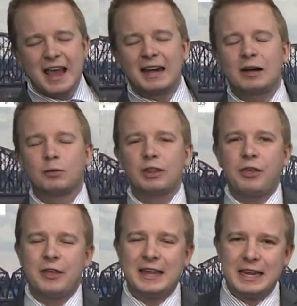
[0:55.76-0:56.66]
and I really
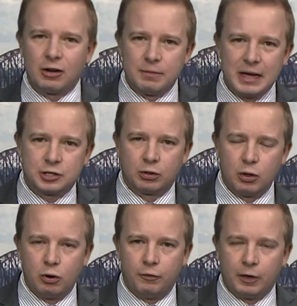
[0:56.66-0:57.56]
think here in Metro
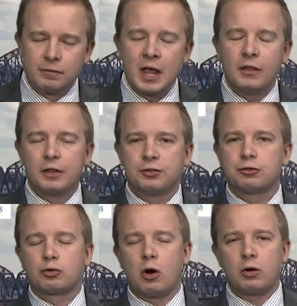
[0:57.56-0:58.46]
Louisville, the
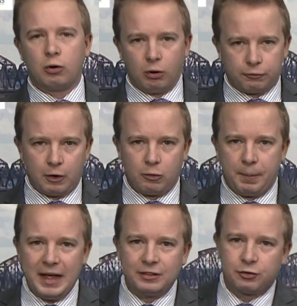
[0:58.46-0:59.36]
strong cold front will
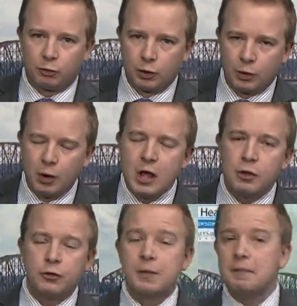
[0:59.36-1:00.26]
pass through
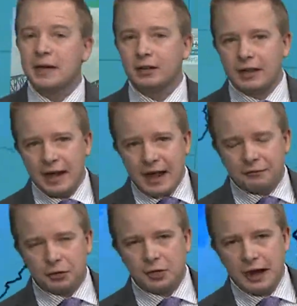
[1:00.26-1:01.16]
the mid to late
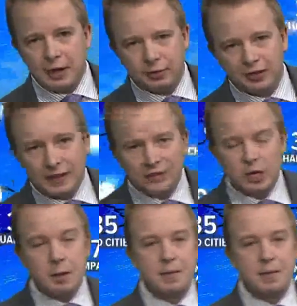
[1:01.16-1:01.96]
afternoon hours, and that's going to be